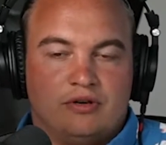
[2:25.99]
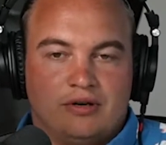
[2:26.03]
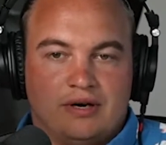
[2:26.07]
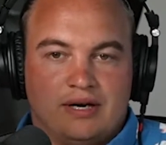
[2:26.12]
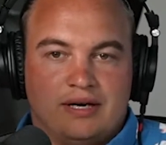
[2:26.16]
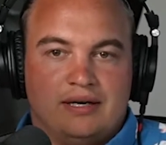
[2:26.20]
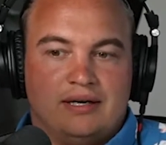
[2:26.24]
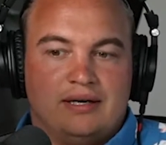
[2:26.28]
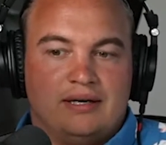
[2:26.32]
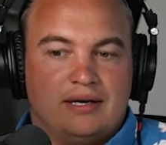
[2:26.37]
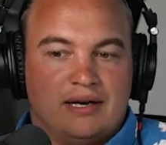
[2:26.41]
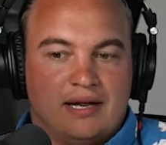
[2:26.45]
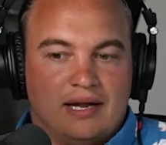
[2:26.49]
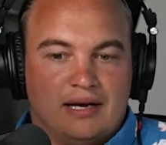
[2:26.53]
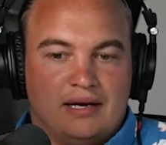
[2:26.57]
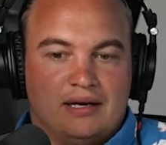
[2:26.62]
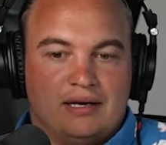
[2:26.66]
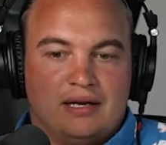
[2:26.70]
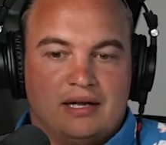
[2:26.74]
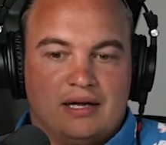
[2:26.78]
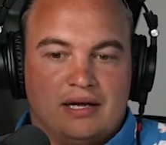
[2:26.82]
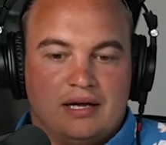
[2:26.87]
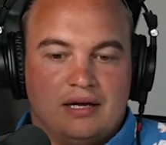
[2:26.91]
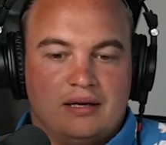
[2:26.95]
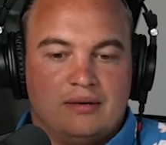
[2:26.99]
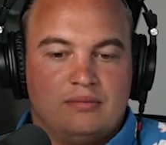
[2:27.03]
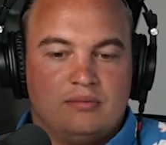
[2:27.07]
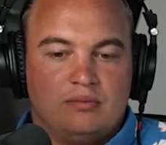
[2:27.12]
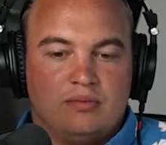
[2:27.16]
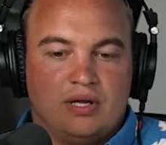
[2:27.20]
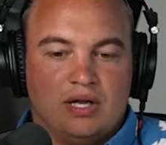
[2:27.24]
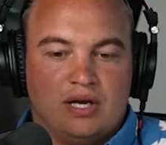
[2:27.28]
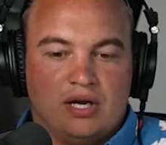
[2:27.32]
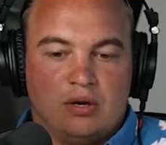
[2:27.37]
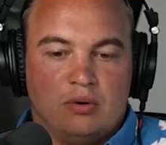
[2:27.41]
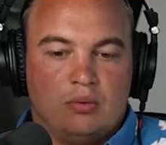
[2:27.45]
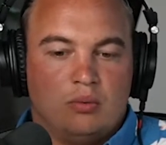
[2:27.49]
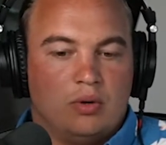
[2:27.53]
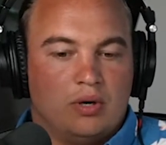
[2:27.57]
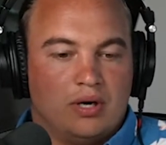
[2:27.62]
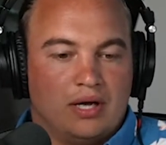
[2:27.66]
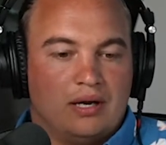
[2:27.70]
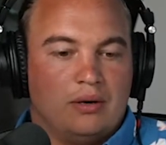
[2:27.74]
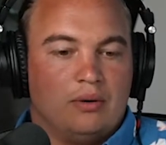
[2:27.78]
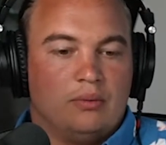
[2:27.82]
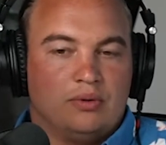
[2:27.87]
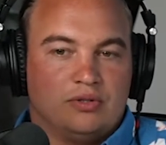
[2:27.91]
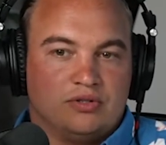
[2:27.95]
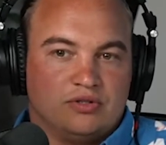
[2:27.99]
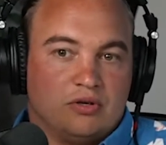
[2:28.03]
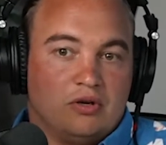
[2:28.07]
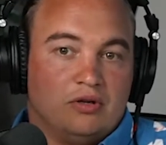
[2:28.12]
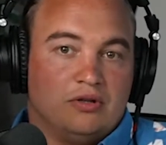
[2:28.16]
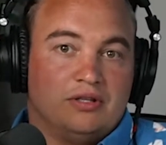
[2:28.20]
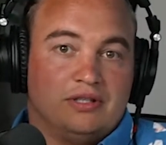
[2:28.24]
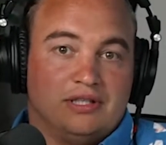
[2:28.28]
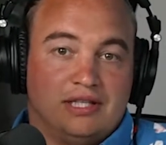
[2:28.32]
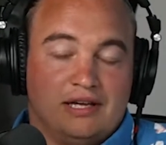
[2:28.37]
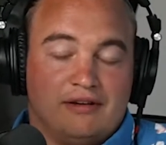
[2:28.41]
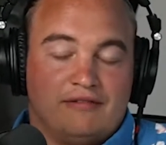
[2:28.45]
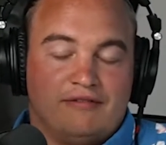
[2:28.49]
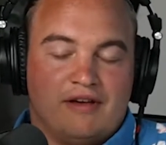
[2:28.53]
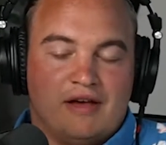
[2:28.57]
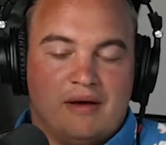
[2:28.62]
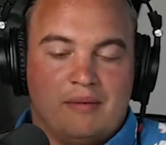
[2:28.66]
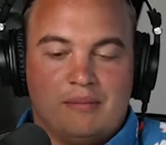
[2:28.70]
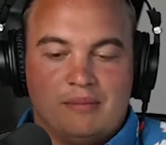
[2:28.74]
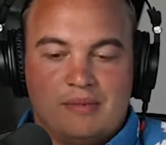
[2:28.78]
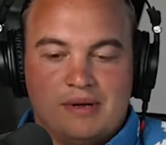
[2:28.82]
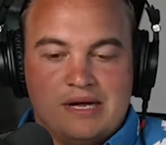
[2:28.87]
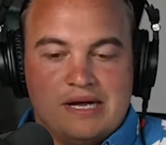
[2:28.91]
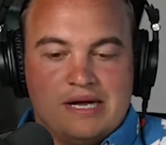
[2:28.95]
and we'll get what's called a DFM.